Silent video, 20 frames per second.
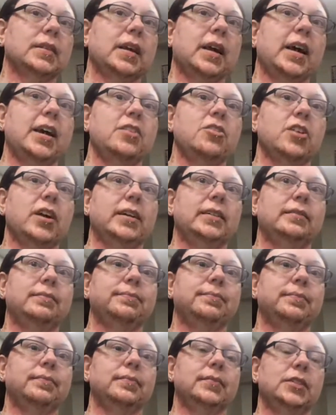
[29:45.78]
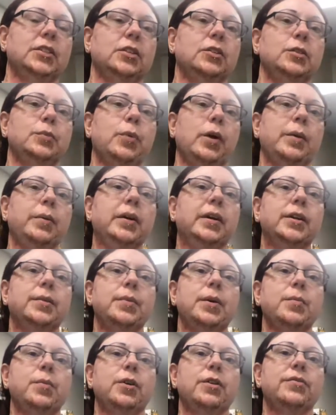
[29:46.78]
Hi, John. So it's probably going to
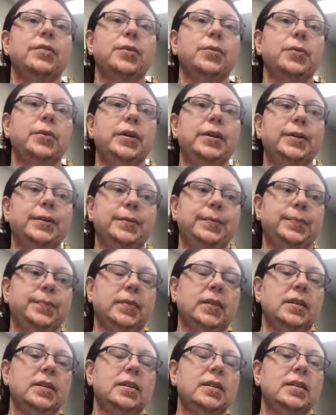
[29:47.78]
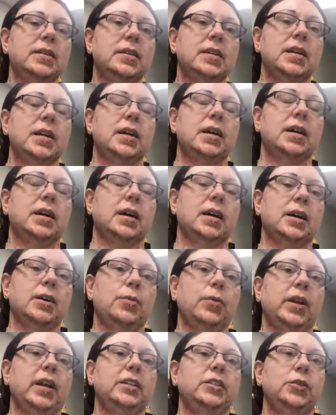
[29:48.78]
be more of an oil.
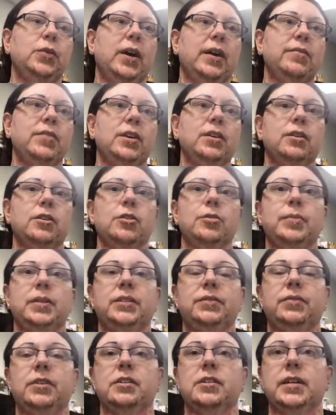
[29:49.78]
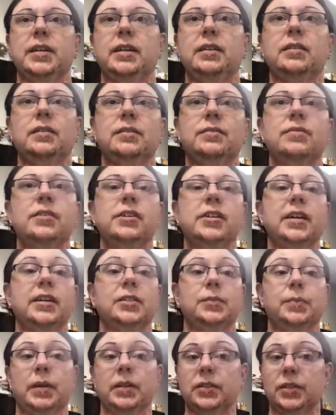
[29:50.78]
When I do have the herb, it's very, very
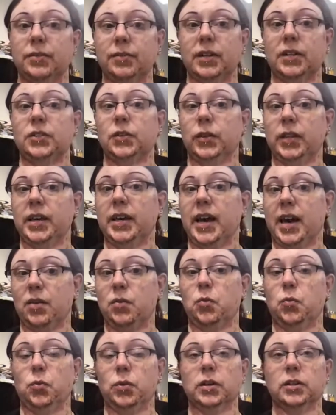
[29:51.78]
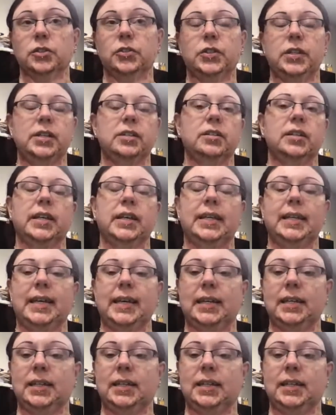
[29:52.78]
expensive. It's only gotten worse here lately.